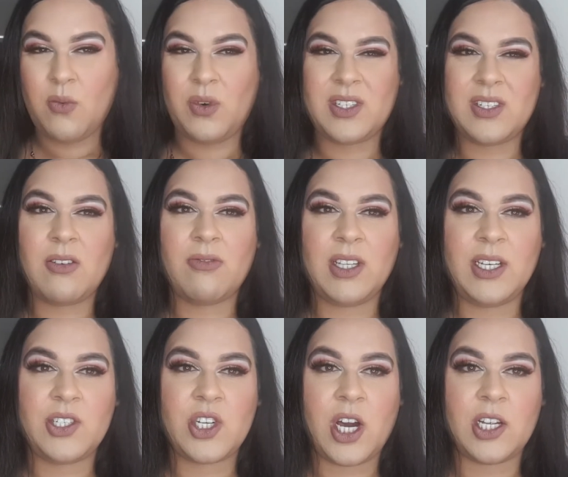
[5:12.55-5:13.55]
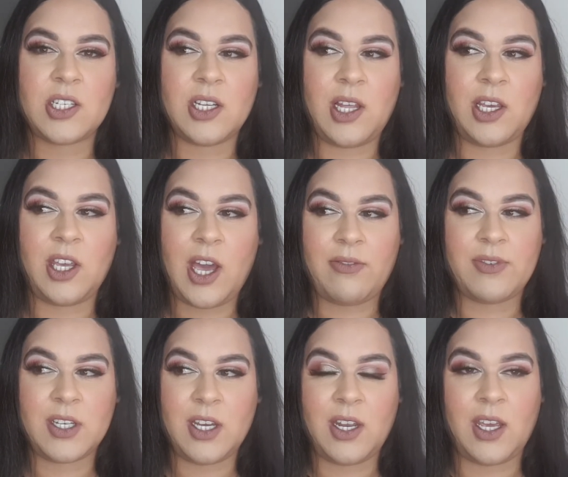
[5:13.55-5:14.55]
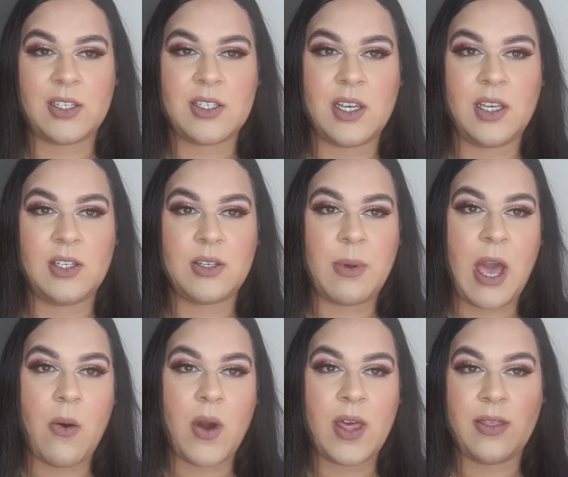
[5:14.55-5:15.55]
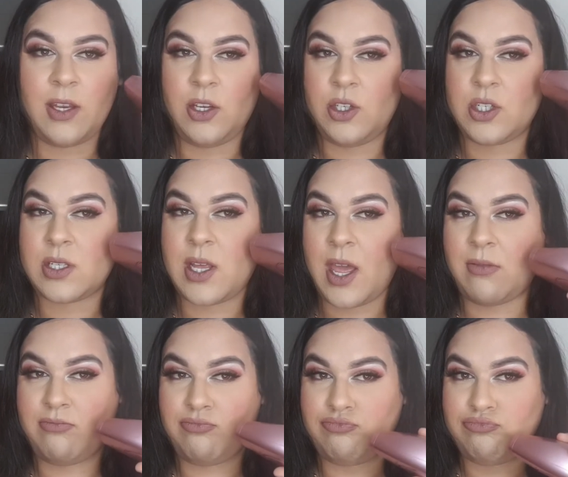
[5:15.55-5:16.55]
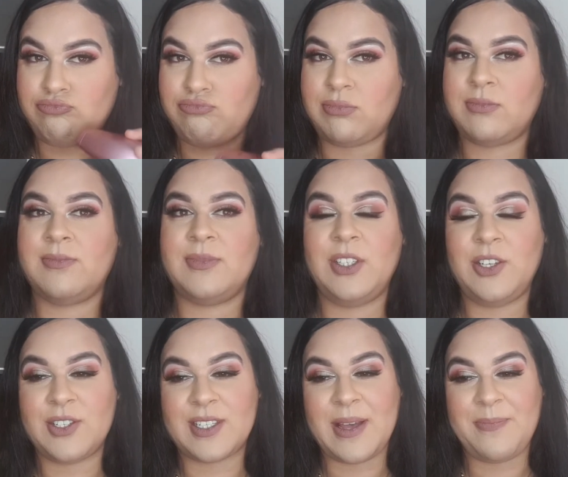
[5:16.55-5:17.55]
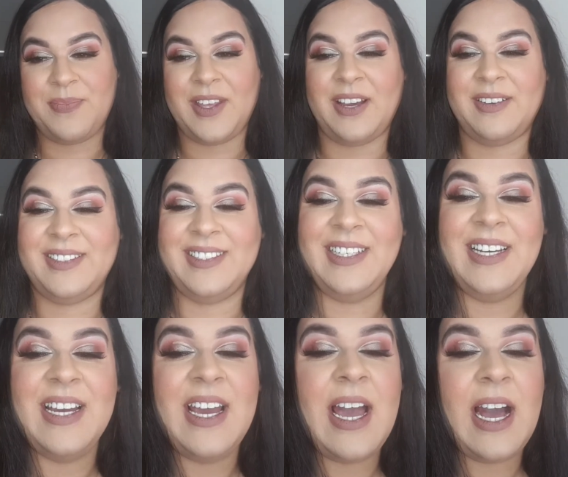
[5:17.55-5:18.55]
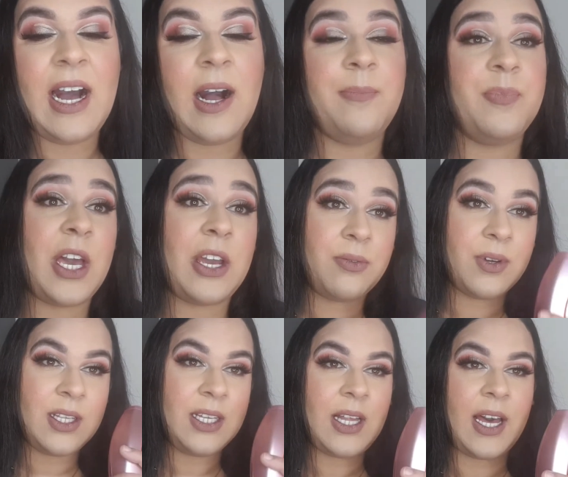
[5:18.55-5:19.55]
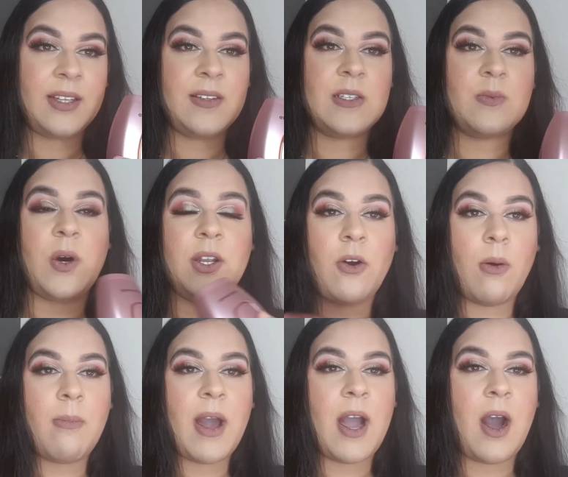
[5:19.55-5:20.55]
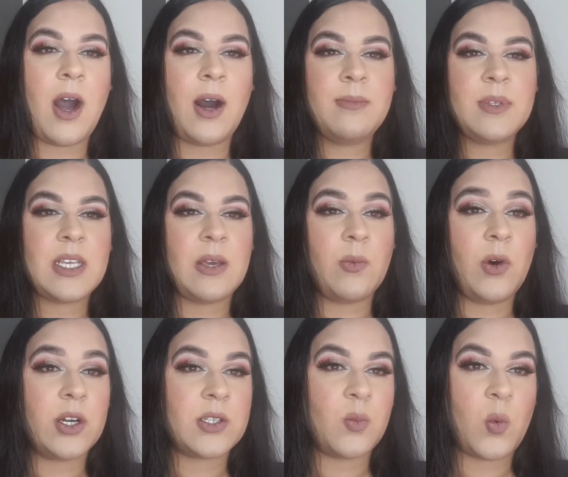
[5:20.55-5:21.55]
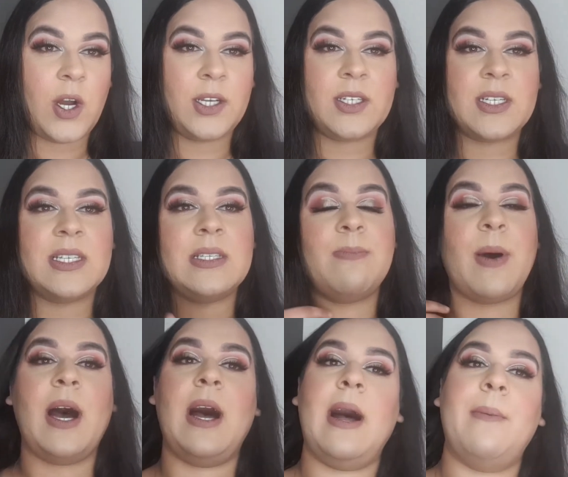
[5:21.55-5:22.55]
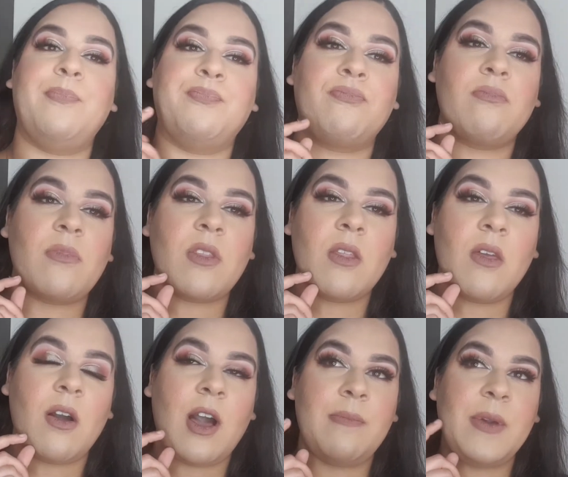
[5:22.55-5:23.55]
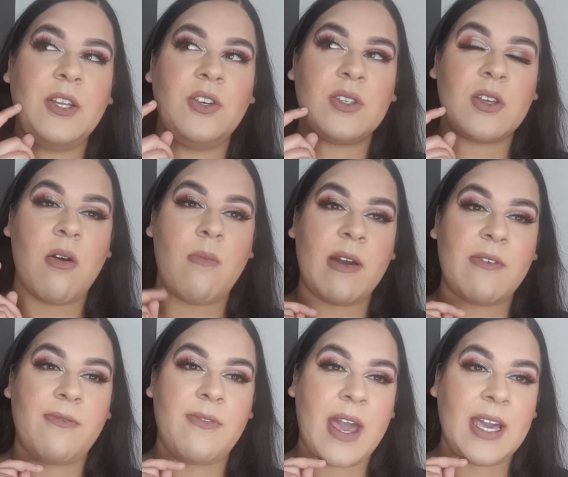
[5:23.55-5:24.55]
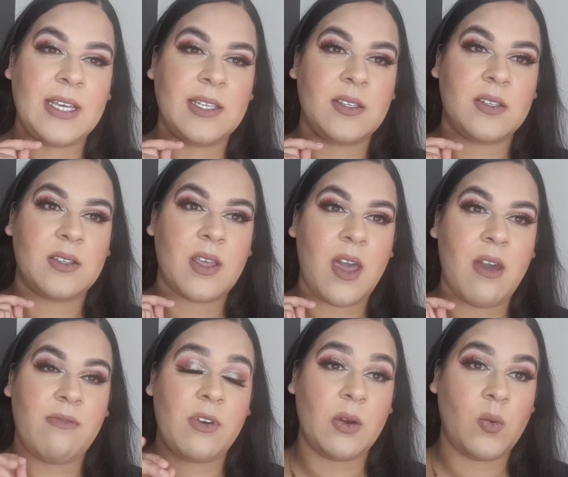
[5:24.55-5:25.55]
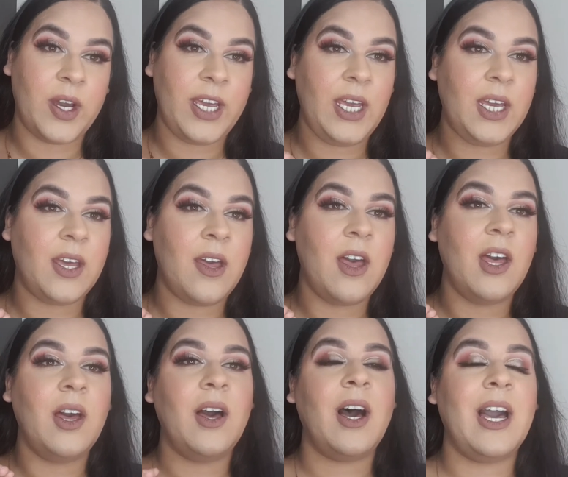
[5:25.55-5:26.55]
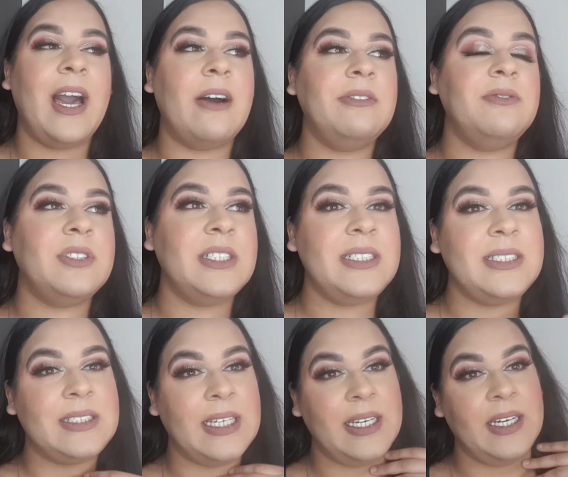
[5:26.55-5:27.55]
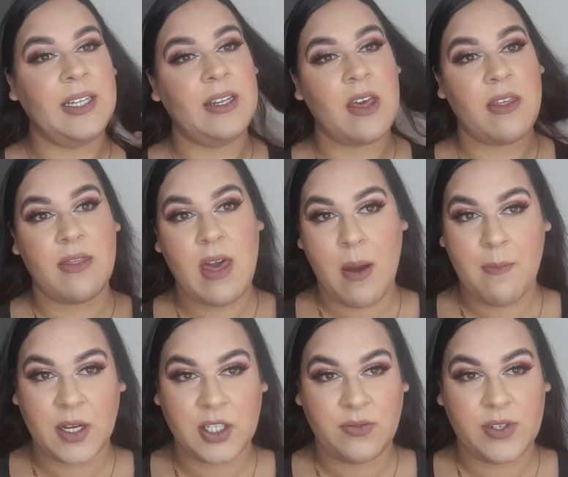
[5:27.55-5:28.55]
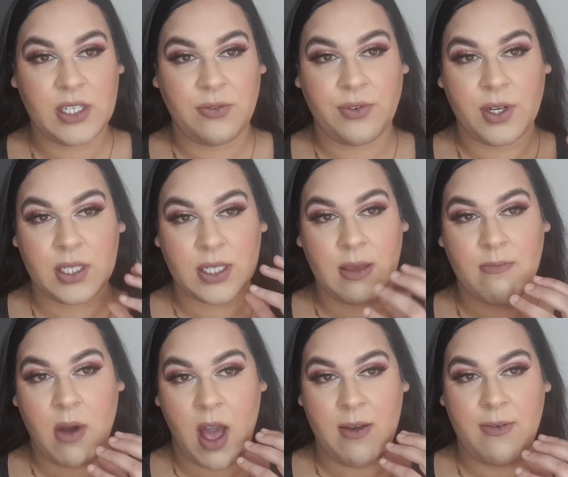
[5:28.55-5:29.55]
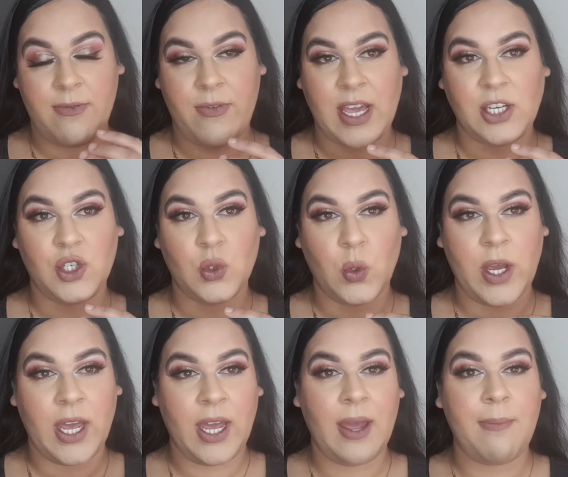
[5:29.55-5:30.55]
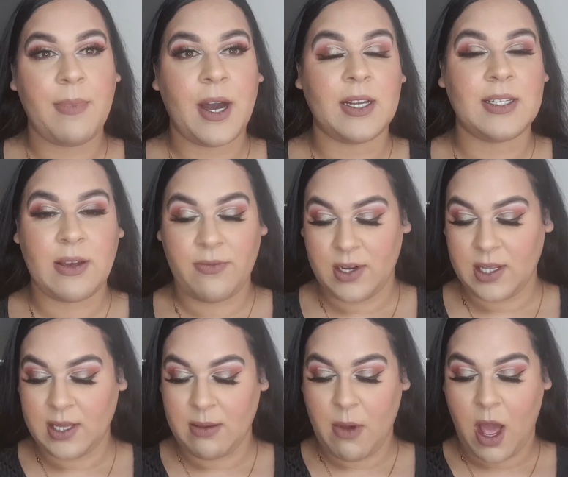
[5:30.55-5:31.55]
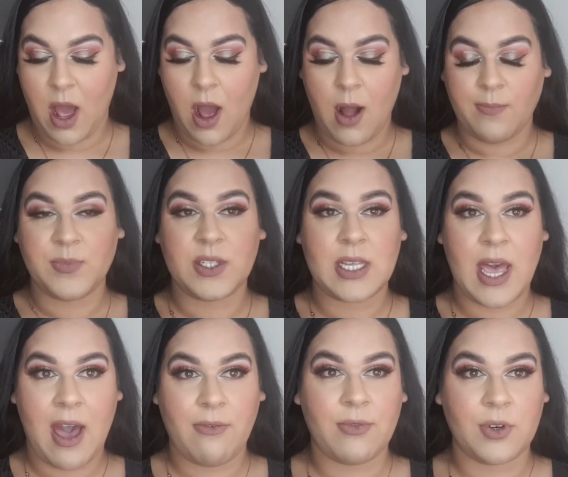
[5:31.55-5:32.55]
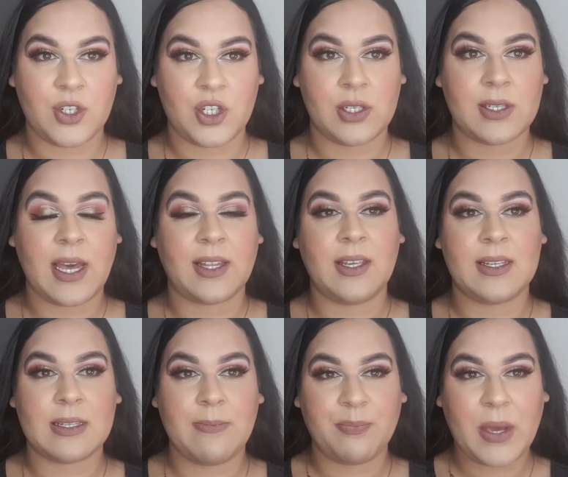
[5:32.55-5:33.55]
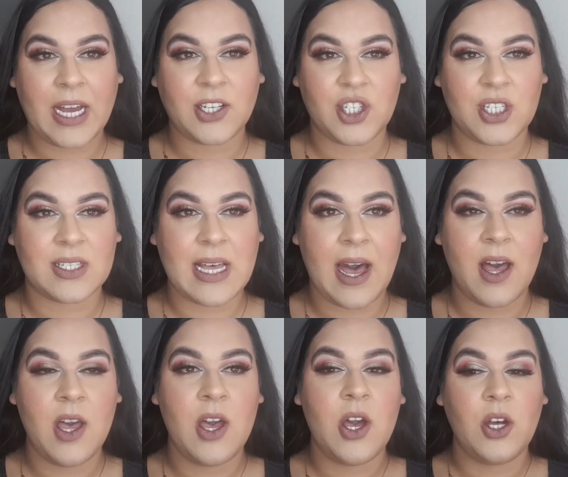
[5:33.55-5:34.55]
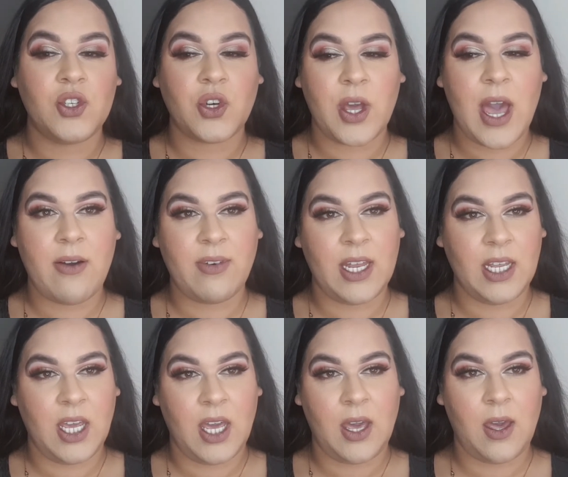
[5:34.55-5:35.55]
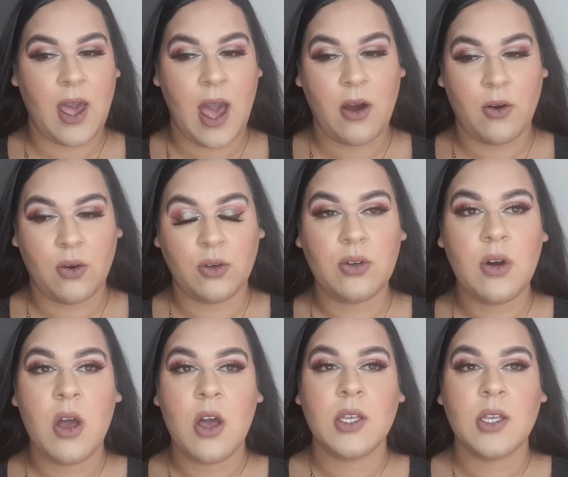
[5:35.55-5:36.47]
It's not really a charger. Like, you have to connect it into power and then you just, like, use it. Yeah. I really like this one on my arms. It works wonders. But I've been using it on my face every week. I haven't really seen that much of a difference in my facial hair, but definitely my arms have reduced. Like, there's some patches that don't have any hair at all.